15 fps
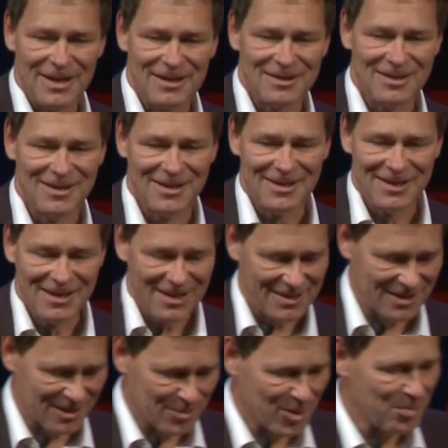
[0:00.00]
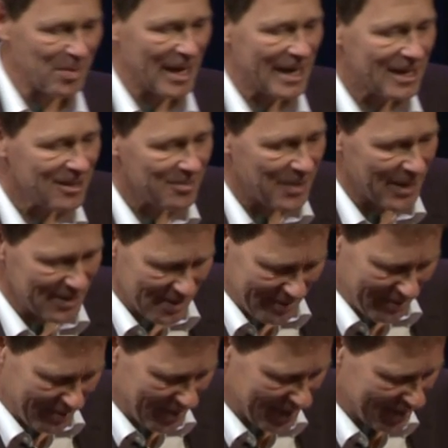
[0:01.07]
and a little bit blackened by
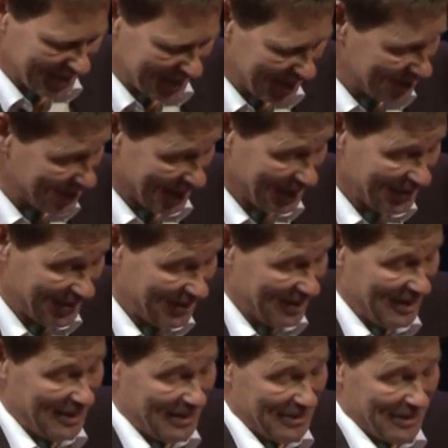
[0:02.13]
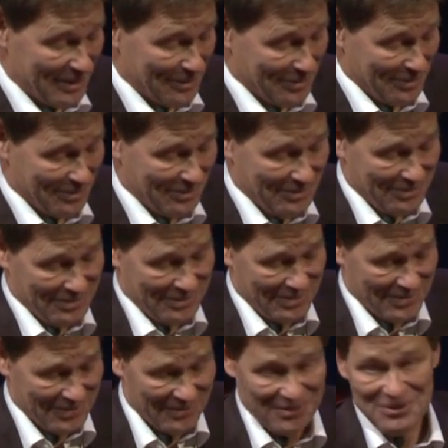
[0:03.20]
this. But at the end of the day, um,
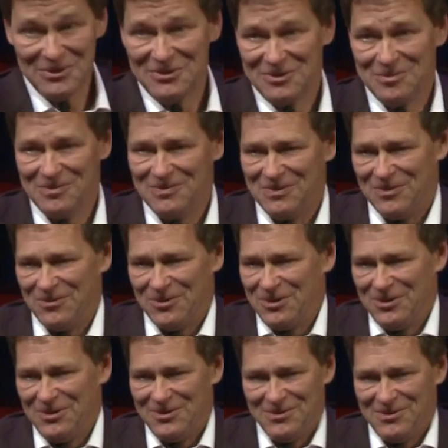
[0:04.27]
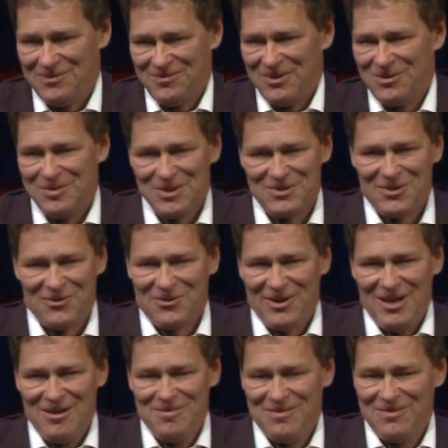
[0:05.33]
there is some very, very much the
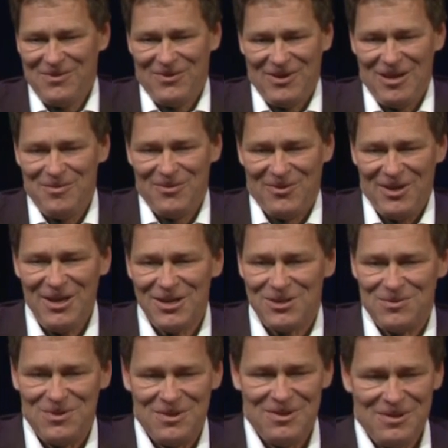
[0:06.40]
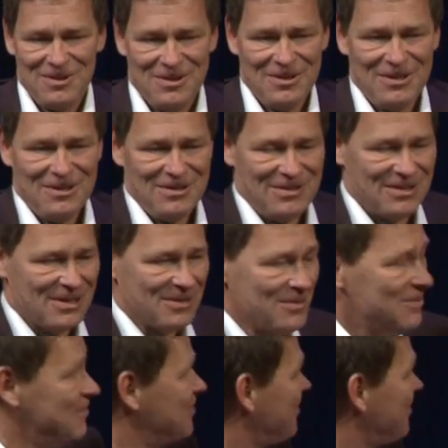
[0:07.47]
same, same stage. We, you know,